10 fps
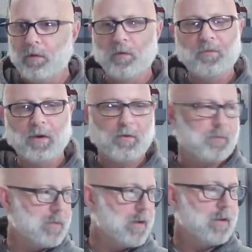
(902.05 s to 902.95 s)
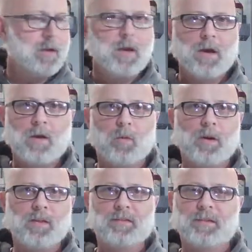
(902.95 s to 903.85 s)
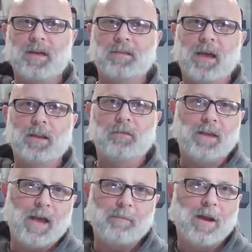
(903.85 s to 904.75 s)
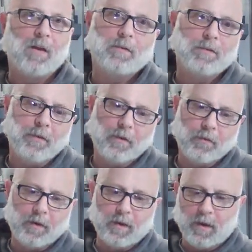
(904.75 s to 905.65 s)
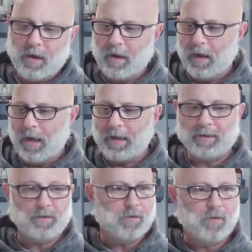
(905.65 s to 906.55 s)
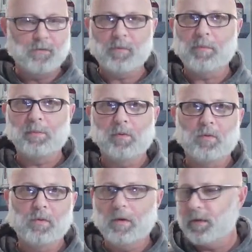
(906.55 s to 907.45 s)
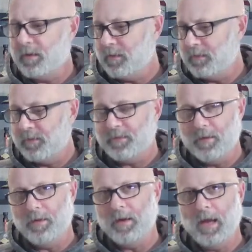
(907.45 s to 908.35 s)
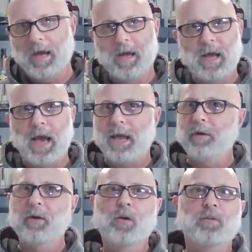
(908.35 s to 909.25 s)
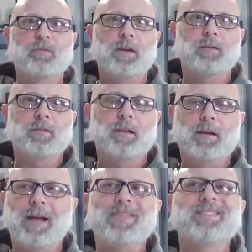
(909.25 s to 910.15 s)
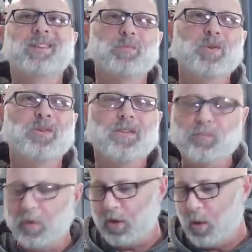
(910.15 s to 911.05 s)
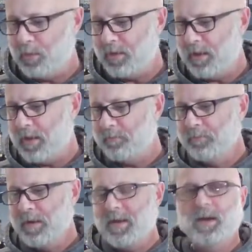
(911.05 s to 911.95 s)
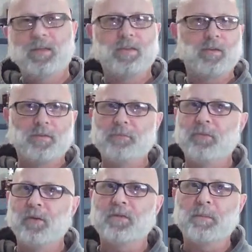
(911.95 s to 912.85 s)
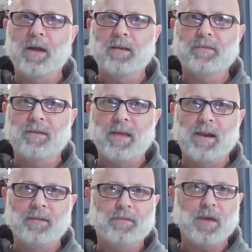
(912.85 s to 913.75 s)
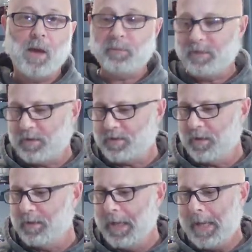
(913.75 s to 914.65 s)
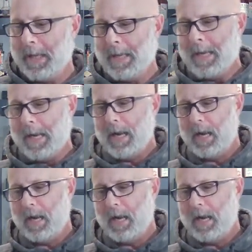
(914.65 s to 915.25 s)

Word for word: You know, no secret, but one of these days I'd love to have my own distillery. Uh, I'd like to learn from people who are distilling. I don't know if if the, I think the community is pretty open to that. I think there are some folks that might see that as competition.